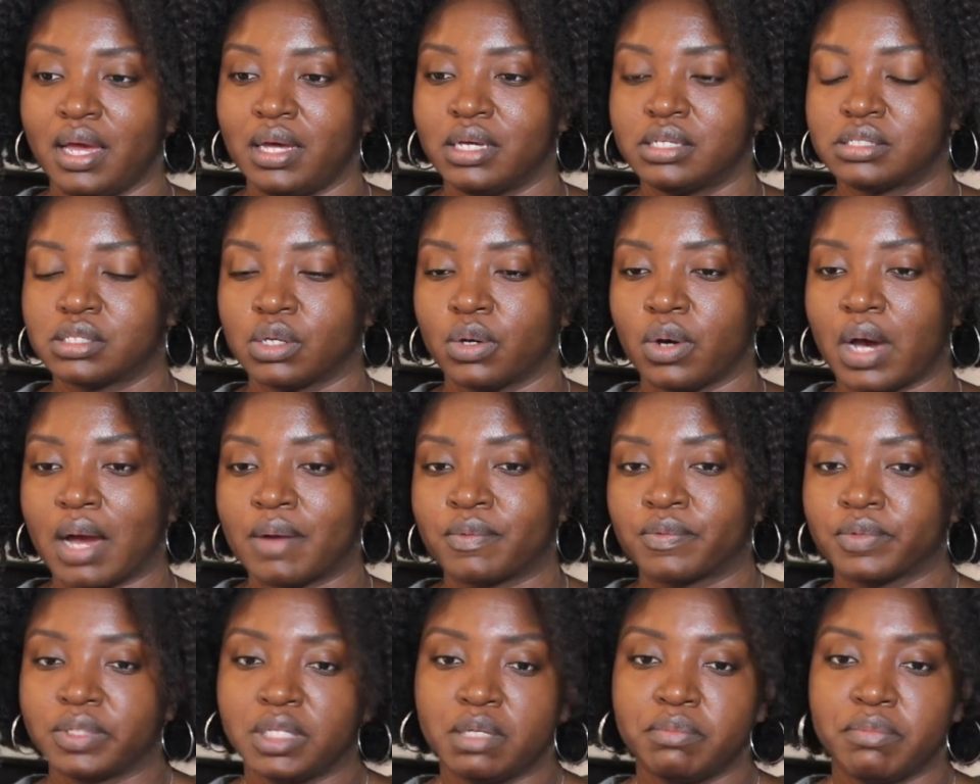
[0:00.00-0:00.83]
So I
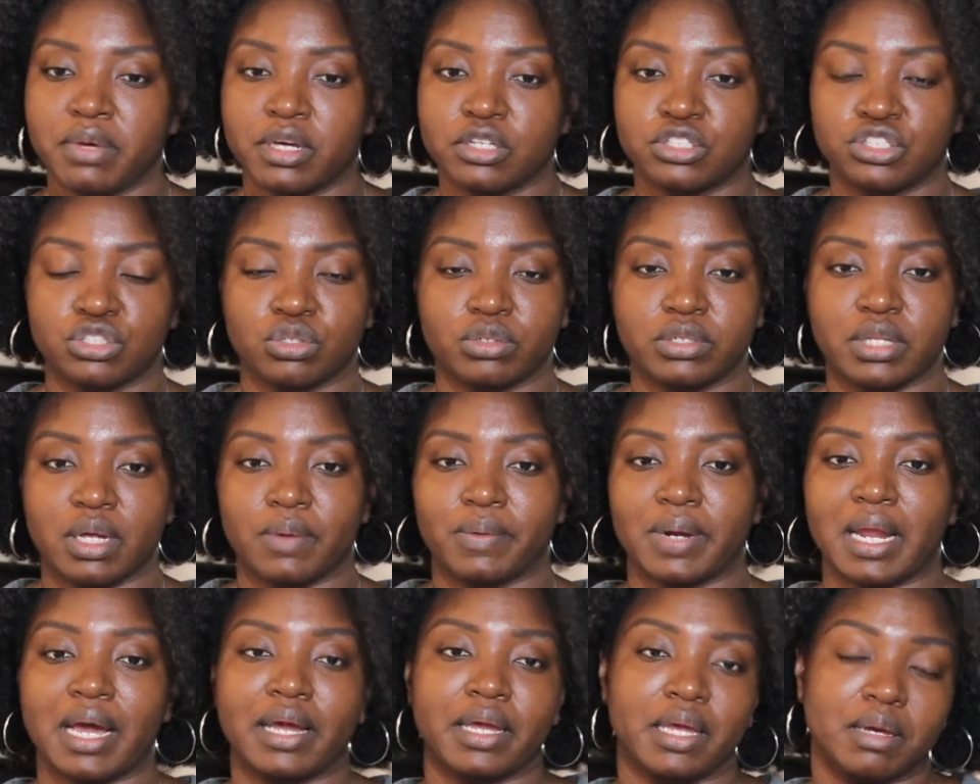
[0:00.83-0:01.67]
really make sure that
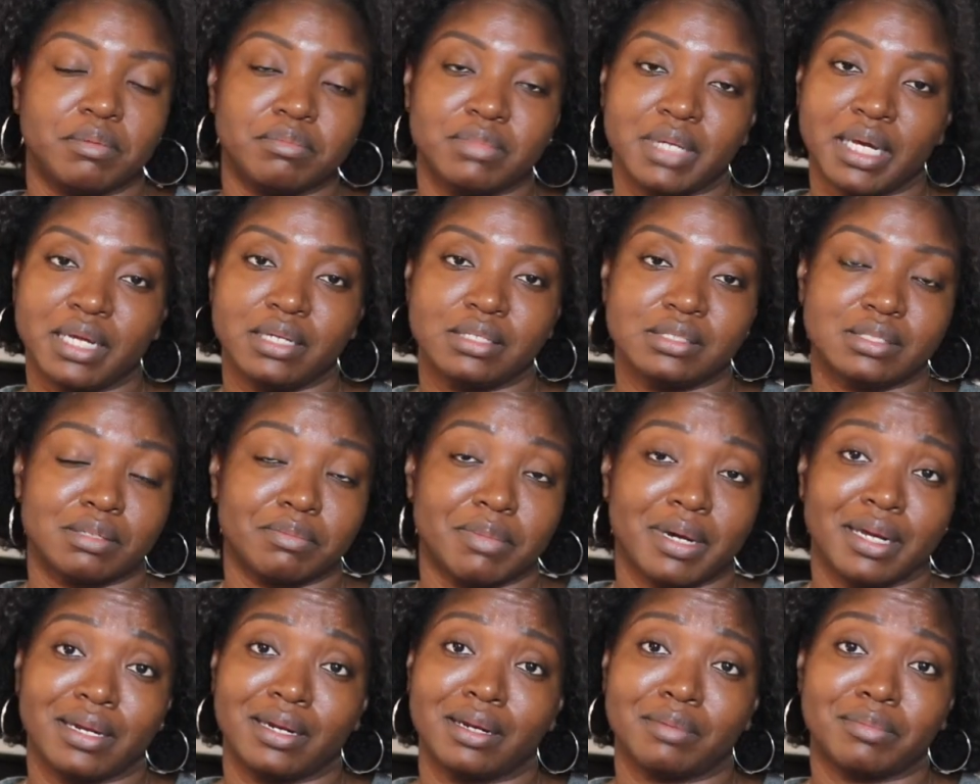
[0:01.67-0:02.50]
when I am dating
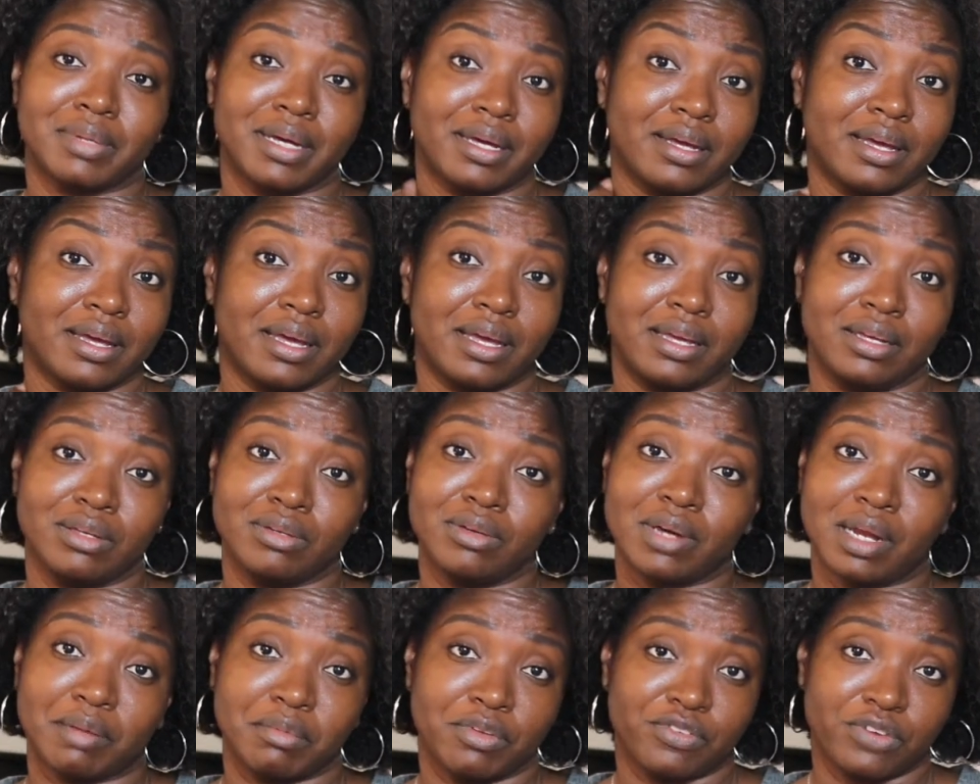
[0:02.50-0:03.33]
somebody, I'm like, hey, you
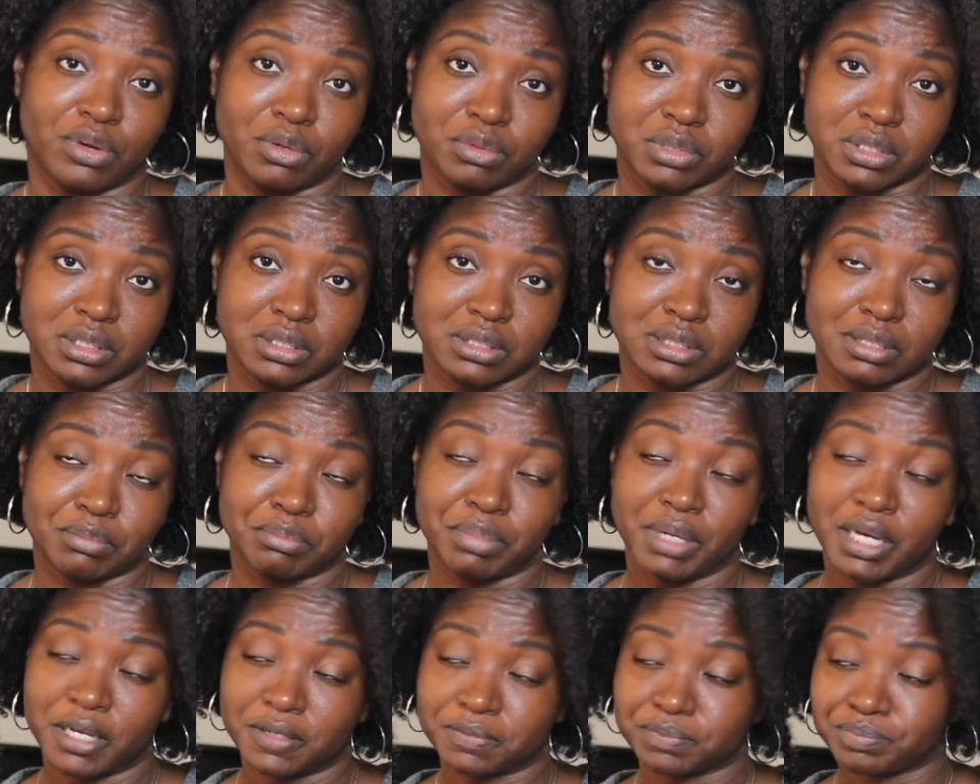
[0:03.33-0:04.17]
gotta be focused.
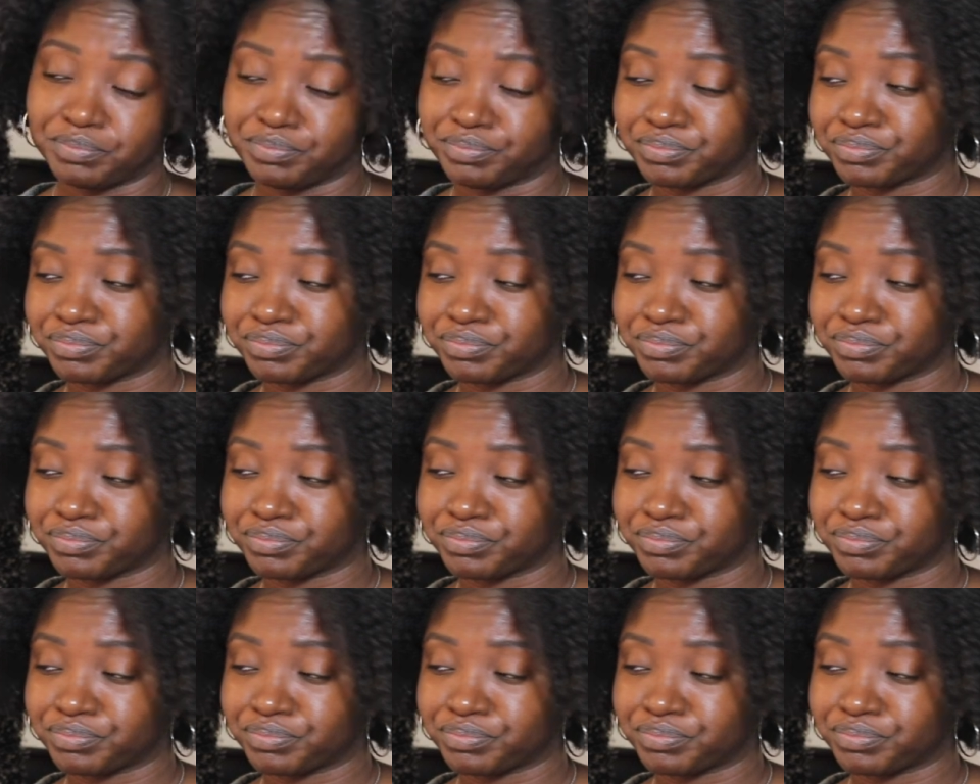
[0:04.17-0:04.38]
But